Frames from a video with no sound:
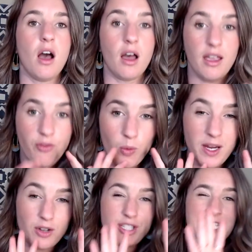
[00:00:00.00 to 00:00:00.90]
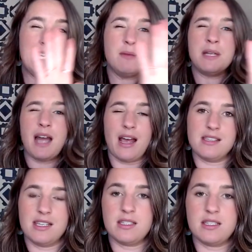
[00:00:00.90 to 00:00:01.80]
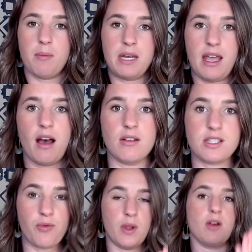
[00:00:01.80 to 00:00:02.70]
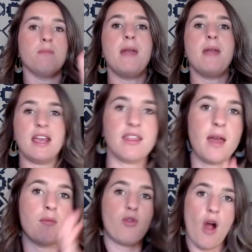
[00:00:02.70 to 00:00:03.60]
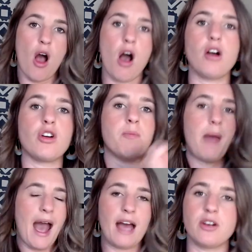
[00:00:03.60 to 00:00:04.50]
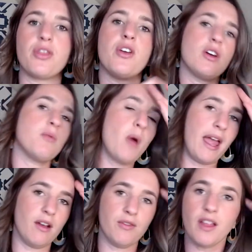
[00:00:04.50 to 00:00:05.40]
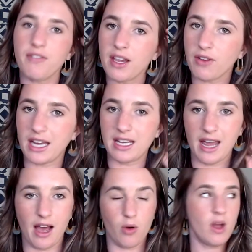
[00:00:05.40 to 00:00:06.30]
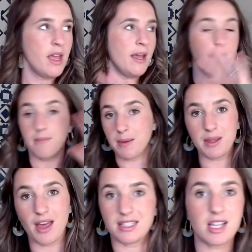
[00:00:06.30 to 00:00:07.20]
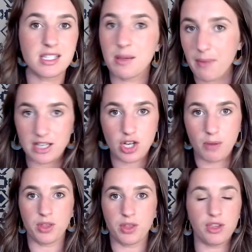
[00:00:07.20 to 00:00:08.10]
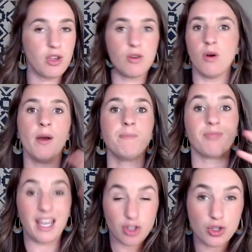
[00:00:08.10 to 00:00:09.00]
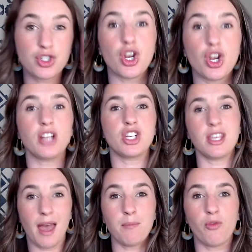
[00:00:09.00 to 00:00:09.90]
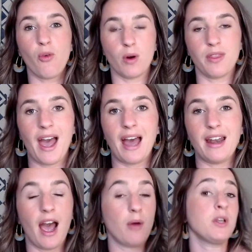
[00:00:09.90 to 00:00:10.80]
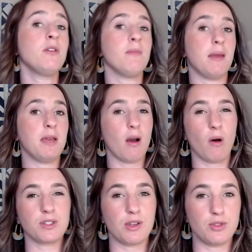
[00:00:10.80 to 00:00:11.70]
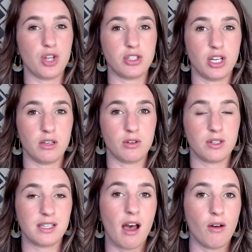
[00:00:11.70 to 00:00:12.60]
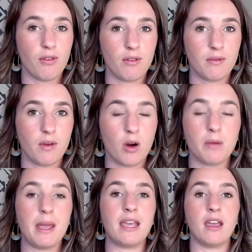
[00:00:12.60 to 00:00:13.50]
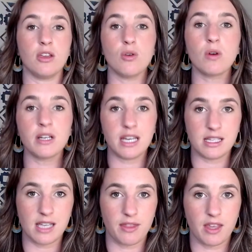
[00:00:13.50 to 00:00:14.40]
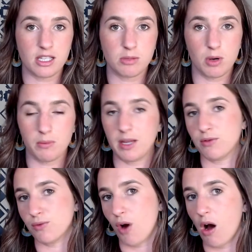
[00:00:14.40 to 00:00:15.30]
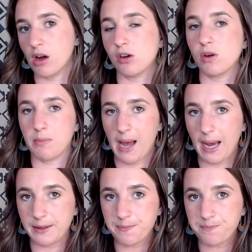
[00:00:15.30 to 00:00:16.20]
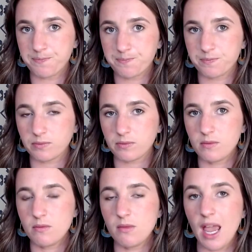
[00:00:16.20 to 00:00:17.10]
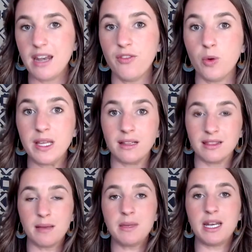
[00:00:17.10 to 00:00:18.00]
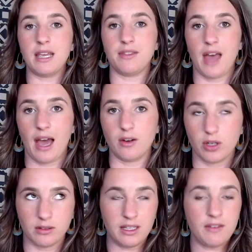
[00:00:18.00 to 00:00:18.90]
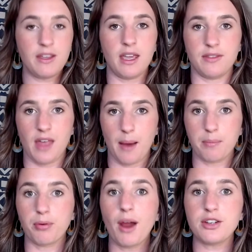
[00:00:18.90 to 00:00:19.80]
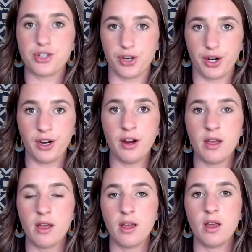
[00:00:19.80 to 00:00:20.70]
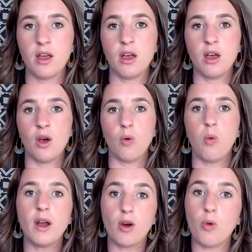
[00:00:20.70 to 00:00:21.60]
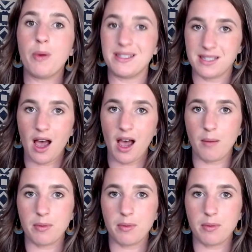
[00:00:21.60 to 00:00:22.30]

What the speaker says: if we are demonizing somebody else, if we are making them wrong or bad or their way of living right now, maybe that doesn't match up with you and you're judging them for that, how are you maybe also judging yourself or making your needs at this moment wrong or bad? And if we eliminate that or alleviate that pressure, what opens up?